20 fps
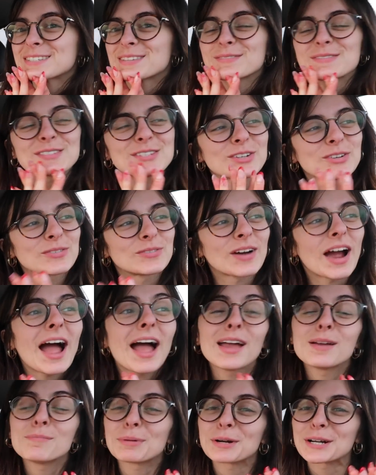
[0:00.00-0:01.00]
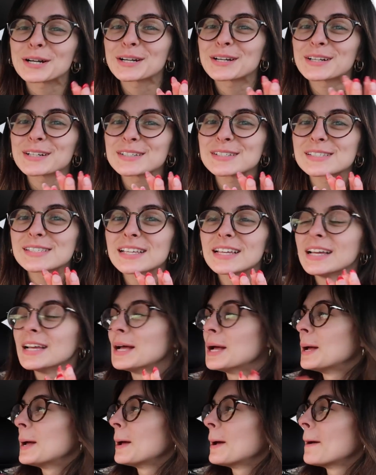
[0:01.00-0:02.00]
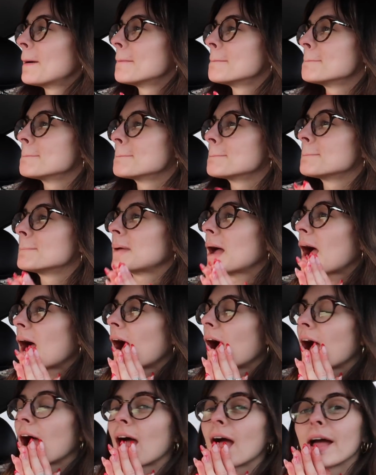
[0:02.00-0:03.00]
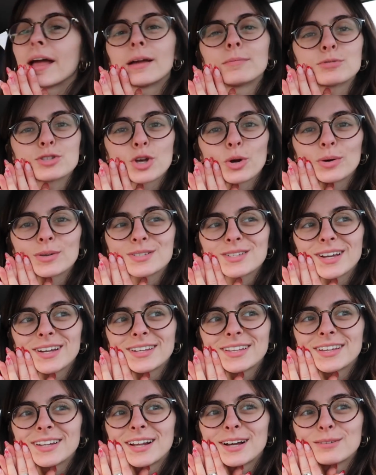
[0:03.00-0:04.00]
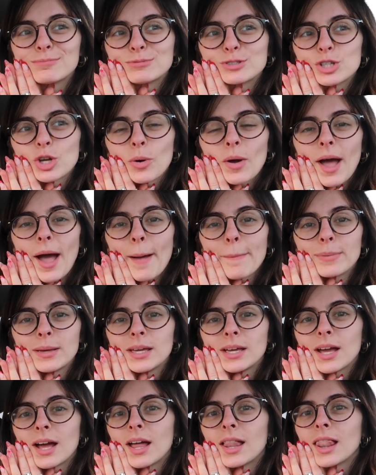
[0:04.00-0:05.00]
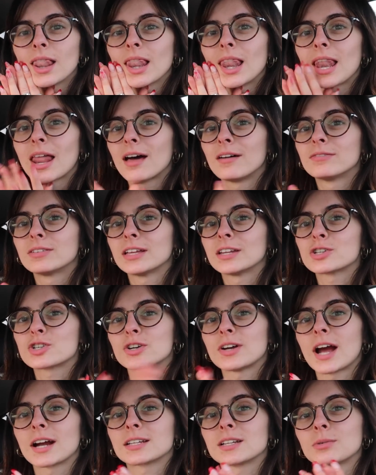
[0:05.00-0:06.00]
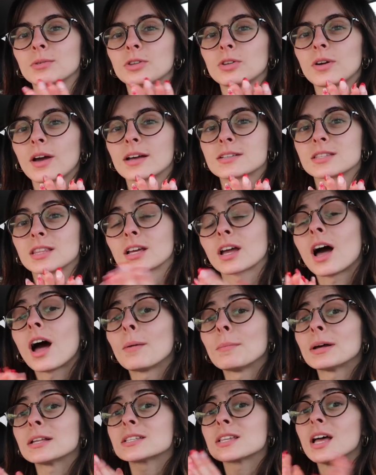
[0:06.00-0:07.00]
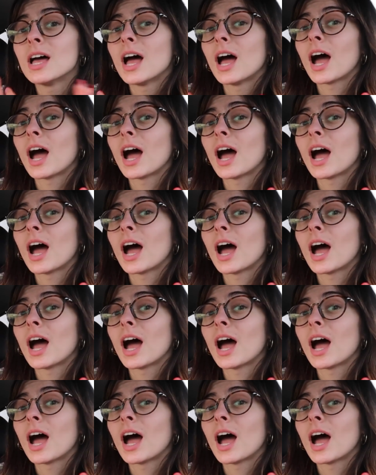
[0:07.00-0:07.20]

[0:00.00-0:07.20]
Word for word: subscribers. I am so excited. I'm so happy. I love interacting with you guys in the comments.